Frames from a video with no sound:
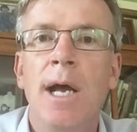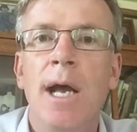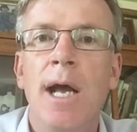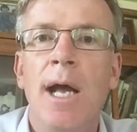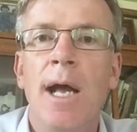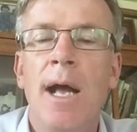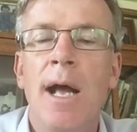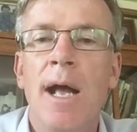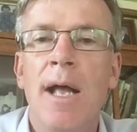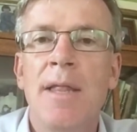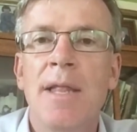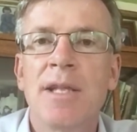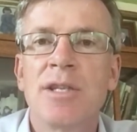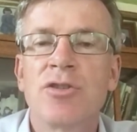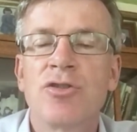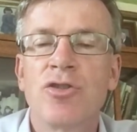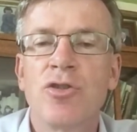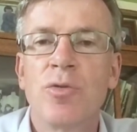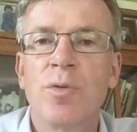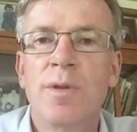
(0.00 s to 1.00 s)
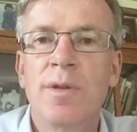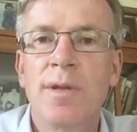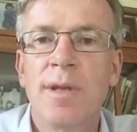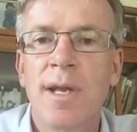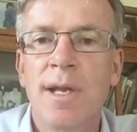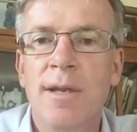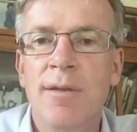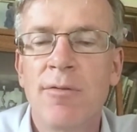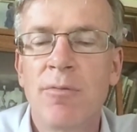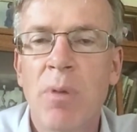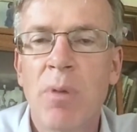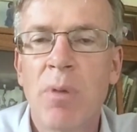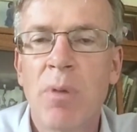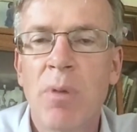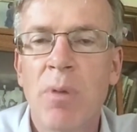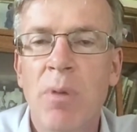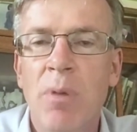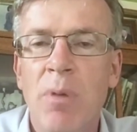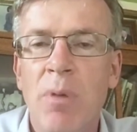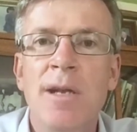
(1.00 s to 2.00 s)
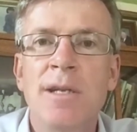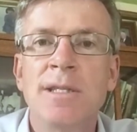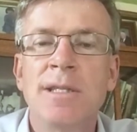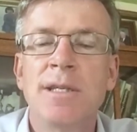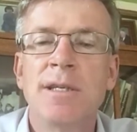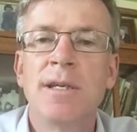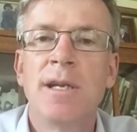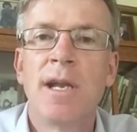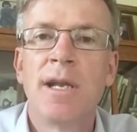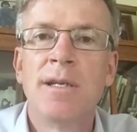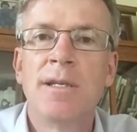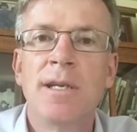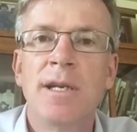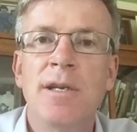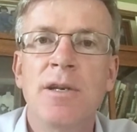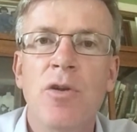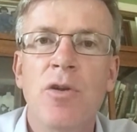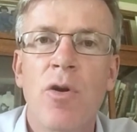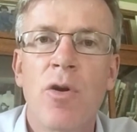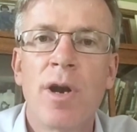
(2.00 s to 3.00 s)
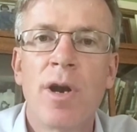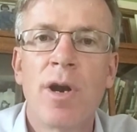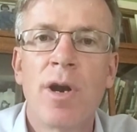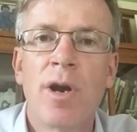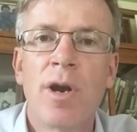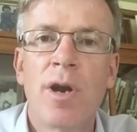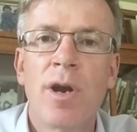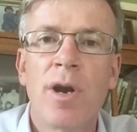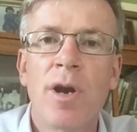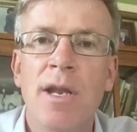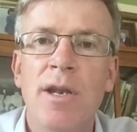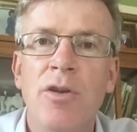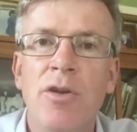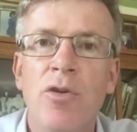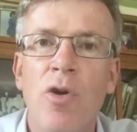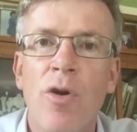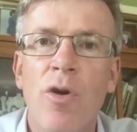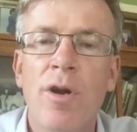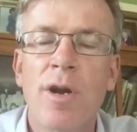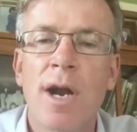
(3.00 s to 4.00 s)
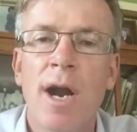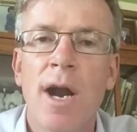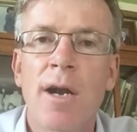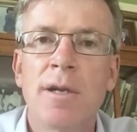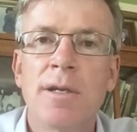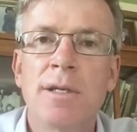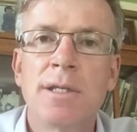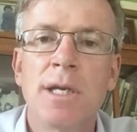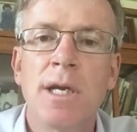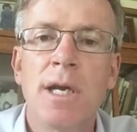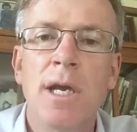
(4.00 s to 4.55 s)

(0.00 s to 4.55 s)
That's true in the Republic of Ireland and in Northern Ireland.